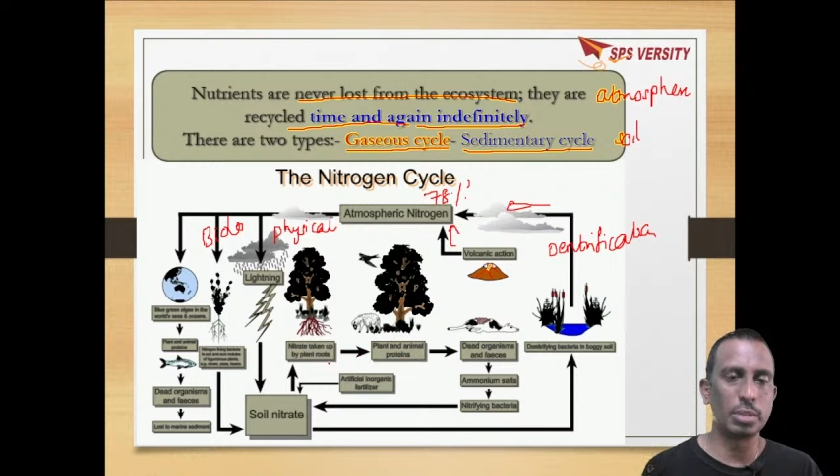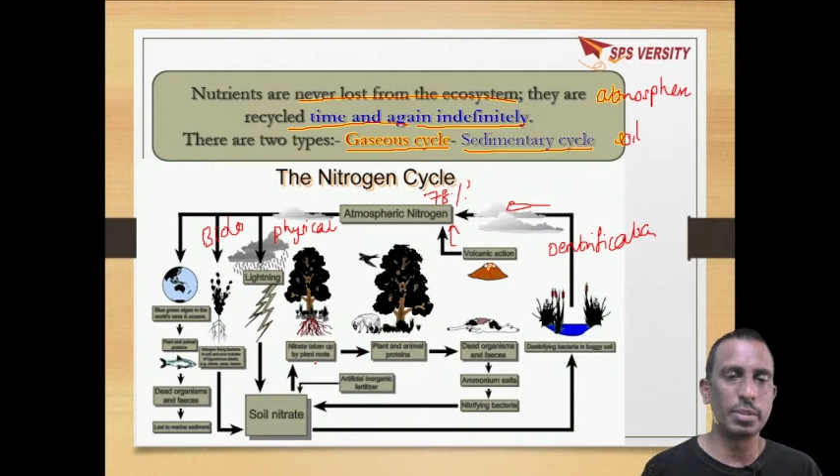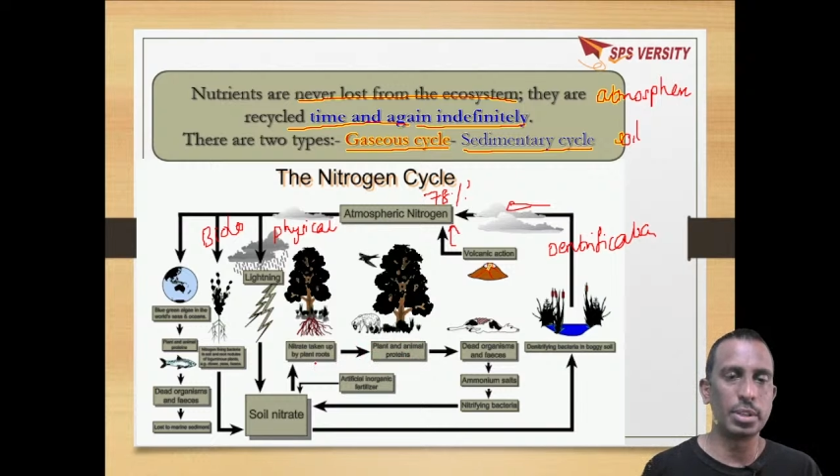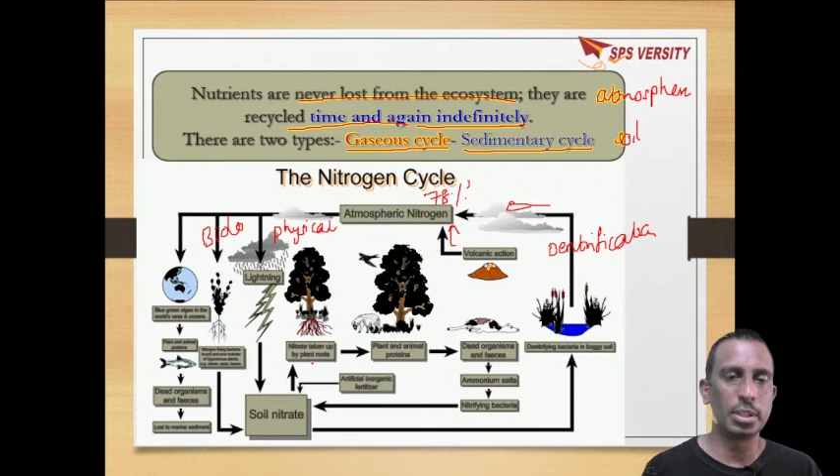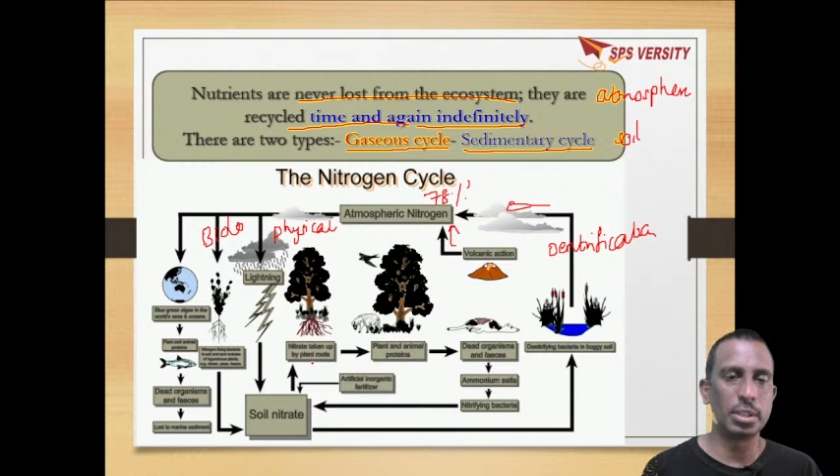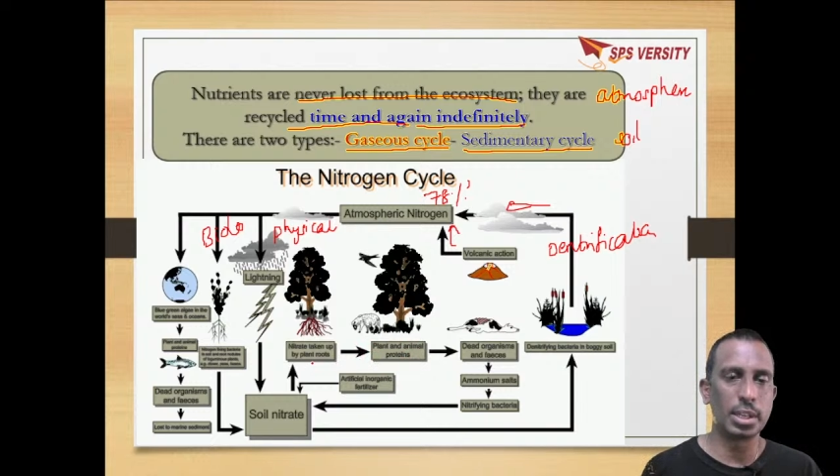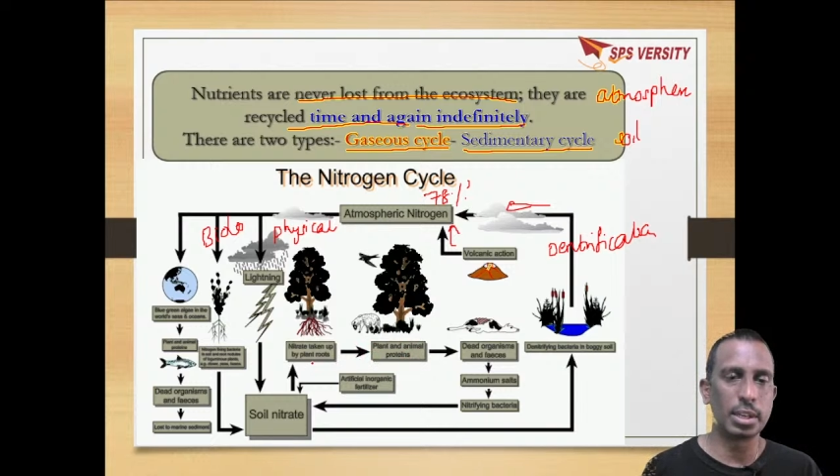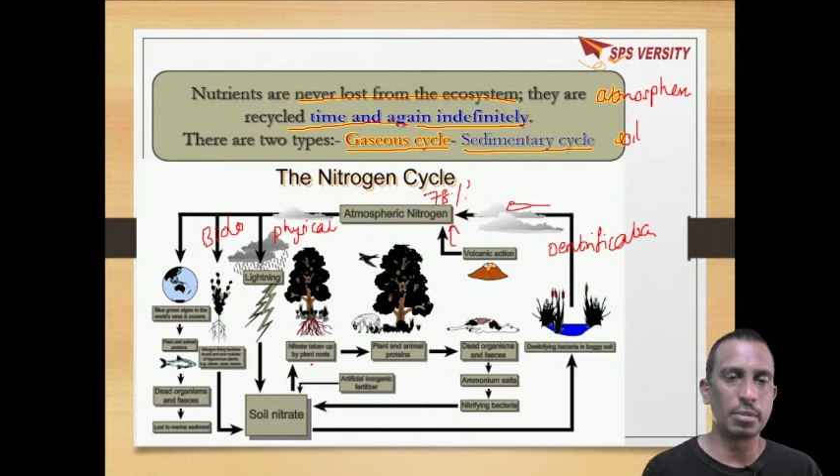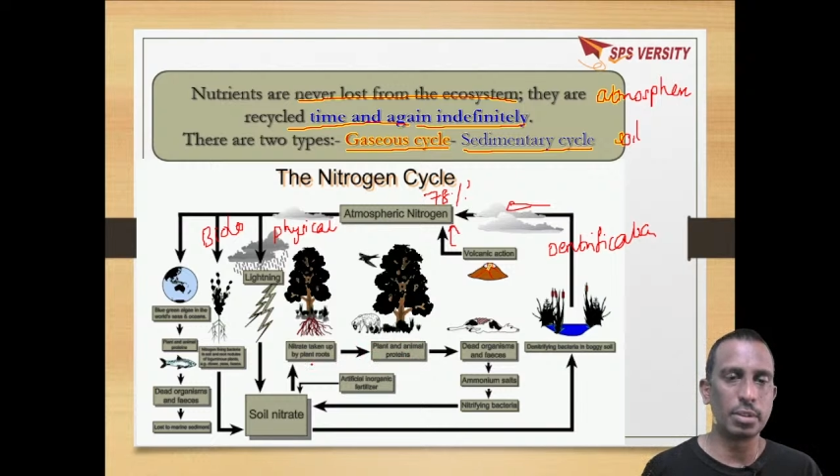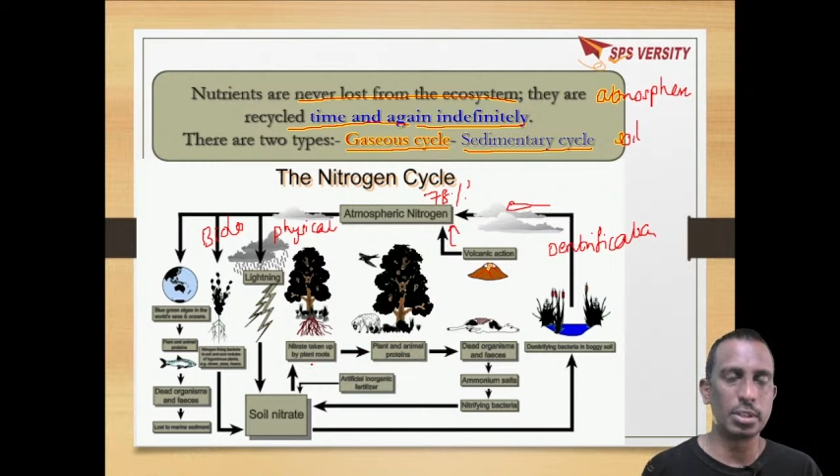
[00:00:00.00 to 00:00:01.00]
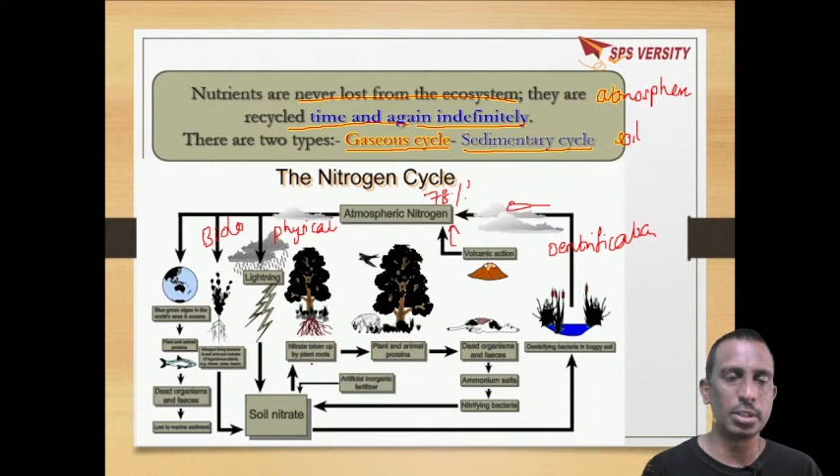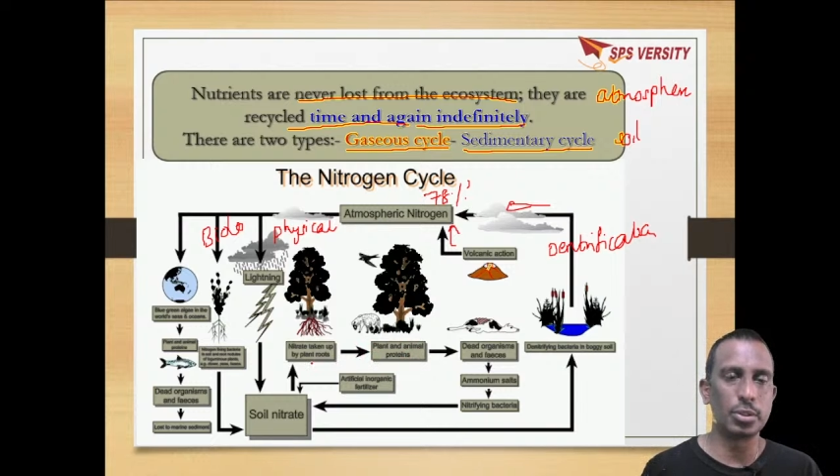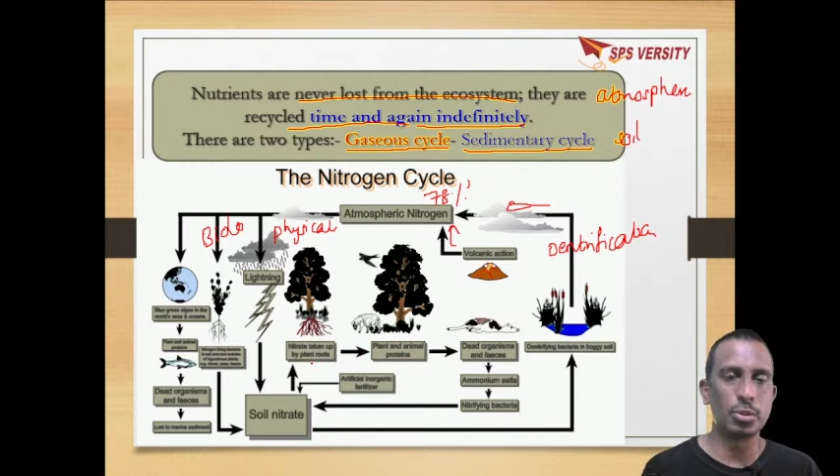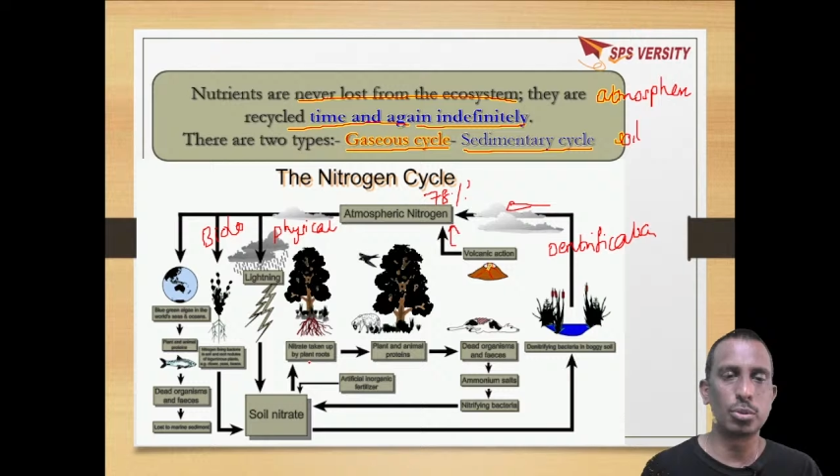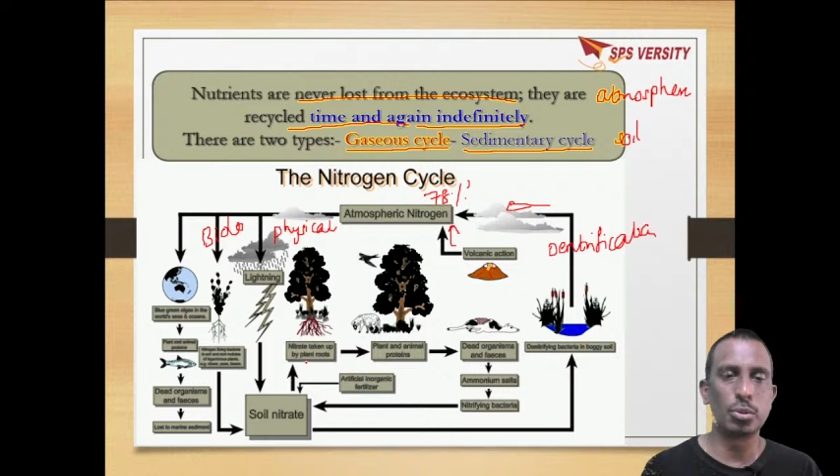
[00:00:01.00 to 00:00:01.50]
which is taken reaches
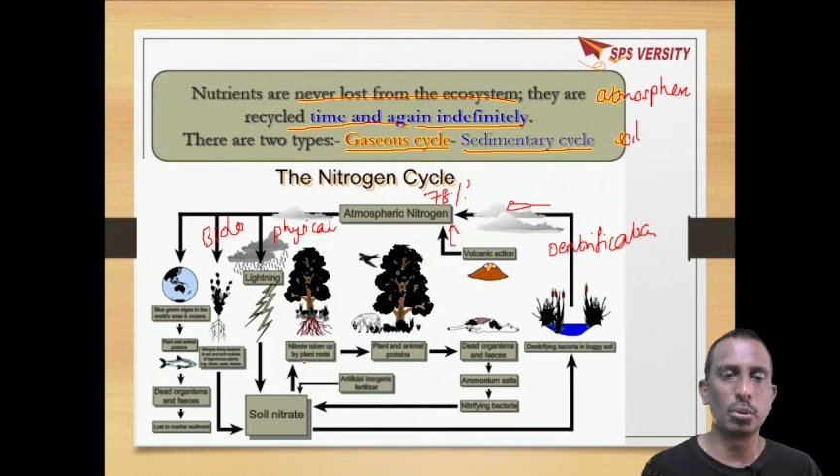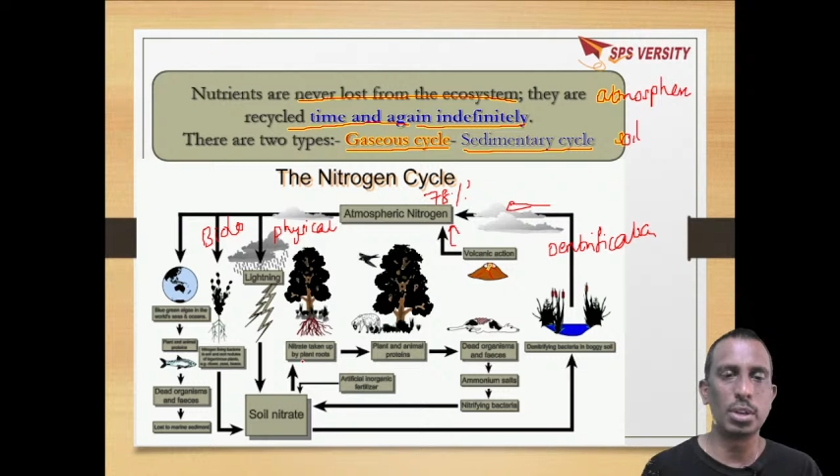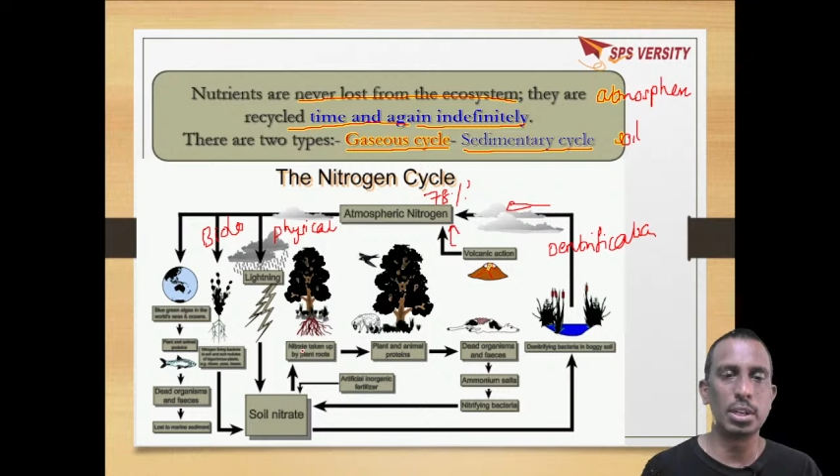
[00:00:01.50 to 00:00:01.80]
to soil,